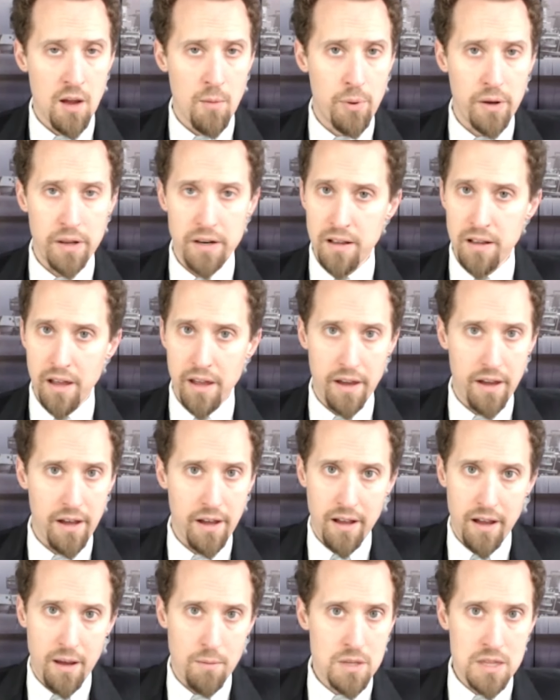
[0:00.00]
But
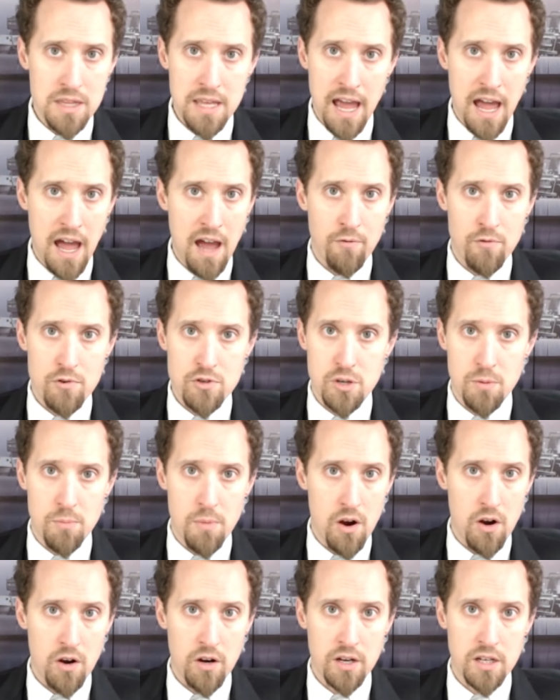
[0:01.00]
I mean, the average
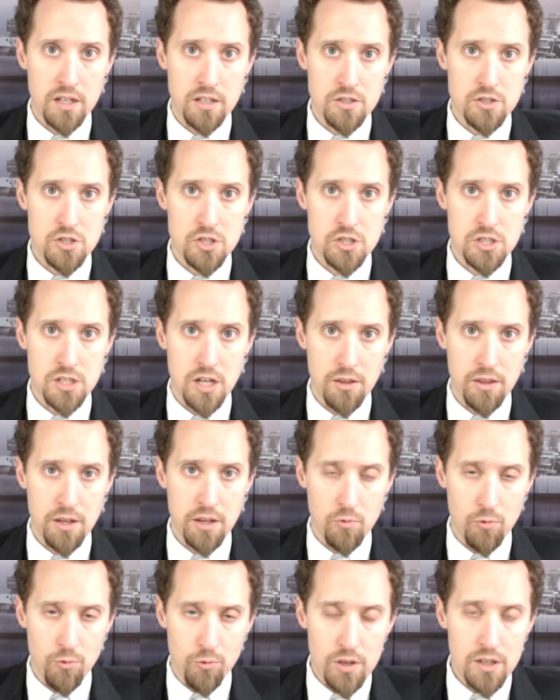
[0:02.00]
American is just, I
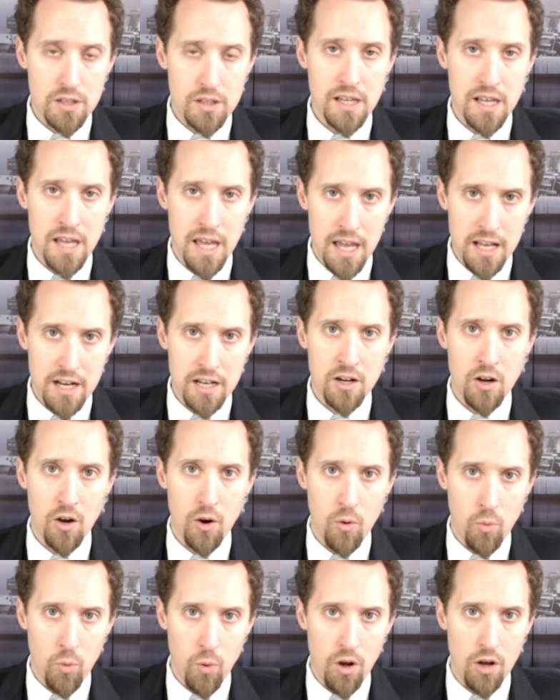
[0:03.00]
think, really hitting
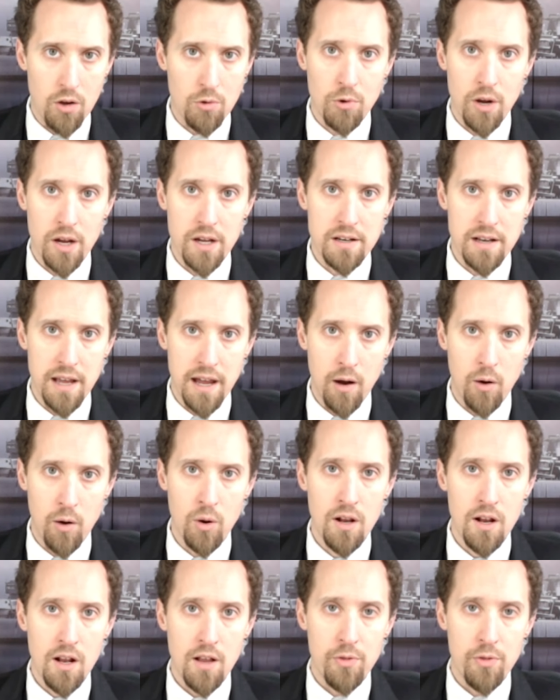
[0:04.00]
a wall right now.